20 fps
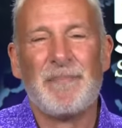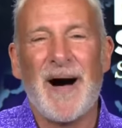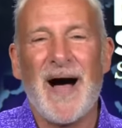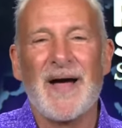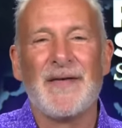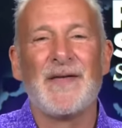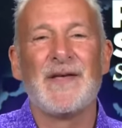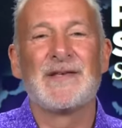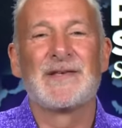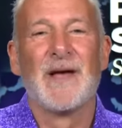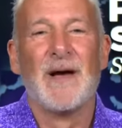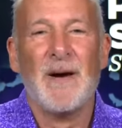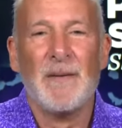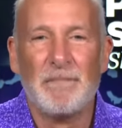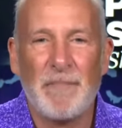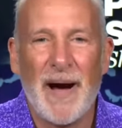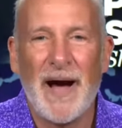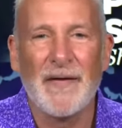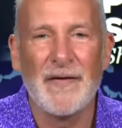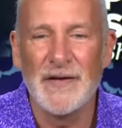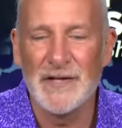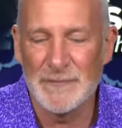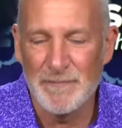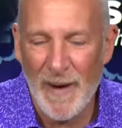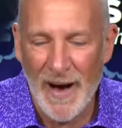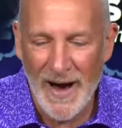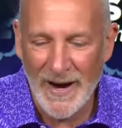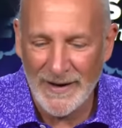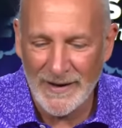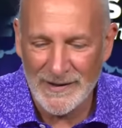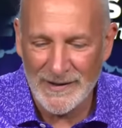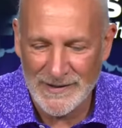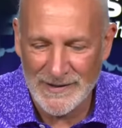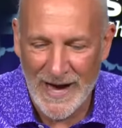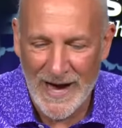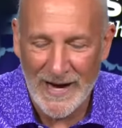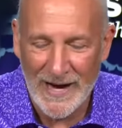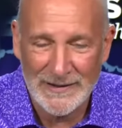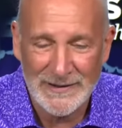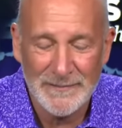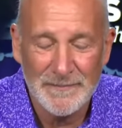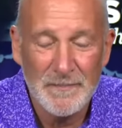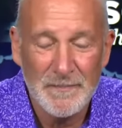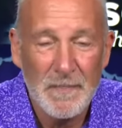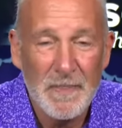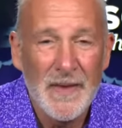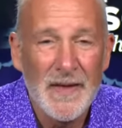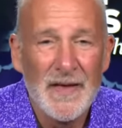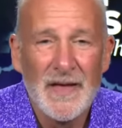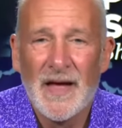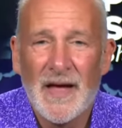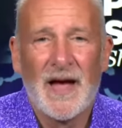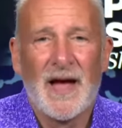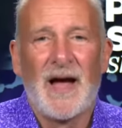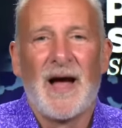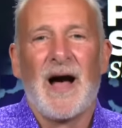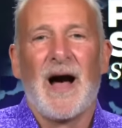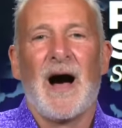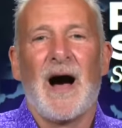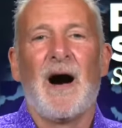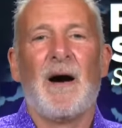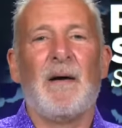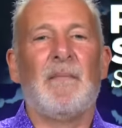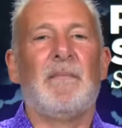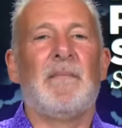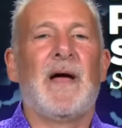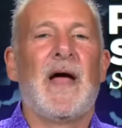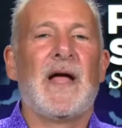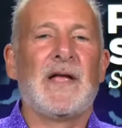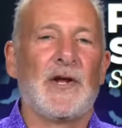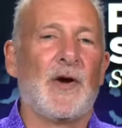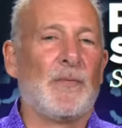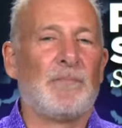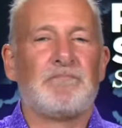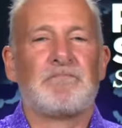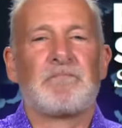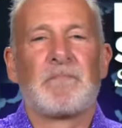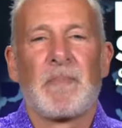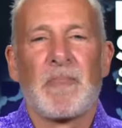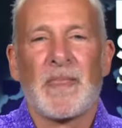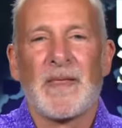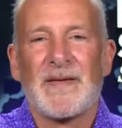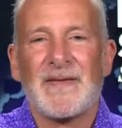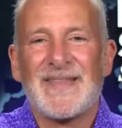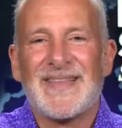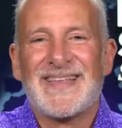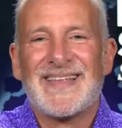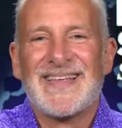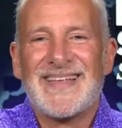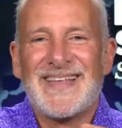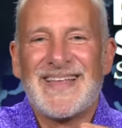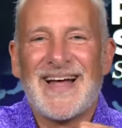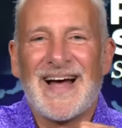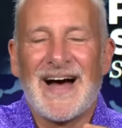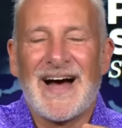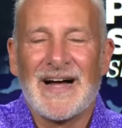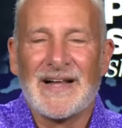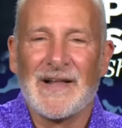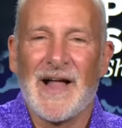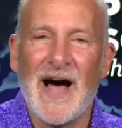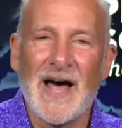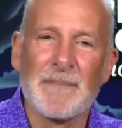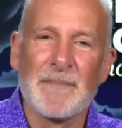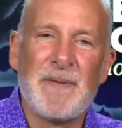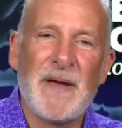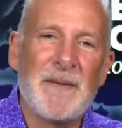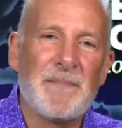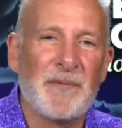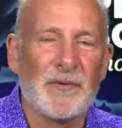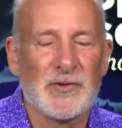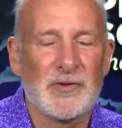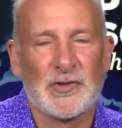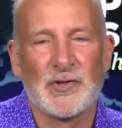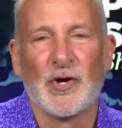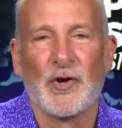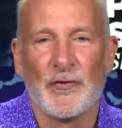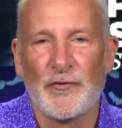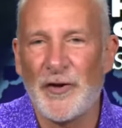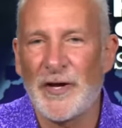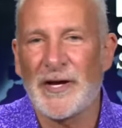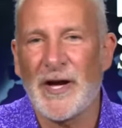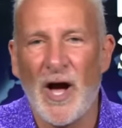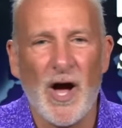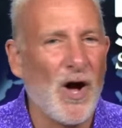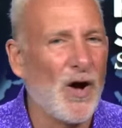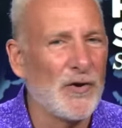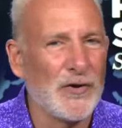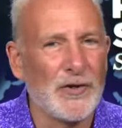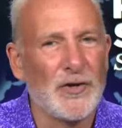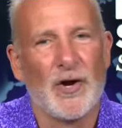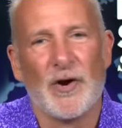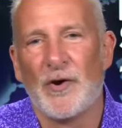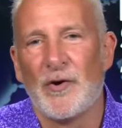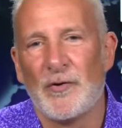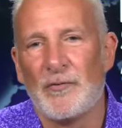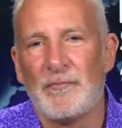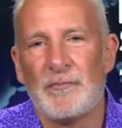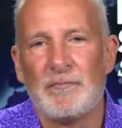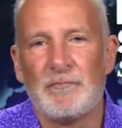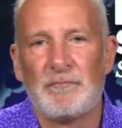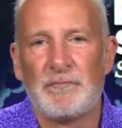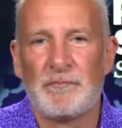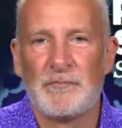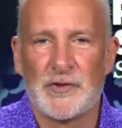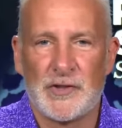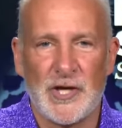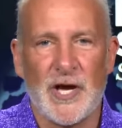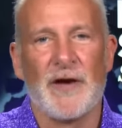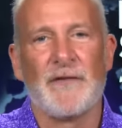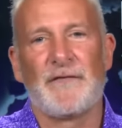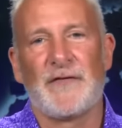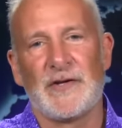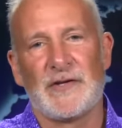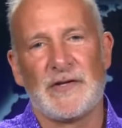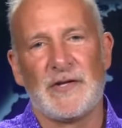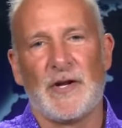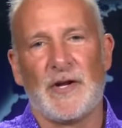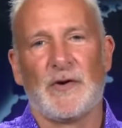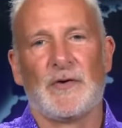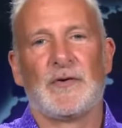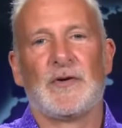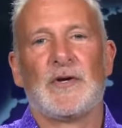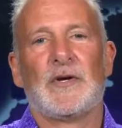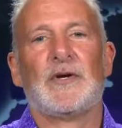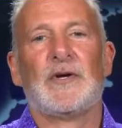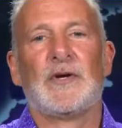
buy these buy these mining stocks. Um, you know, a lot of people still think, oh, you know, Schiff, he's you know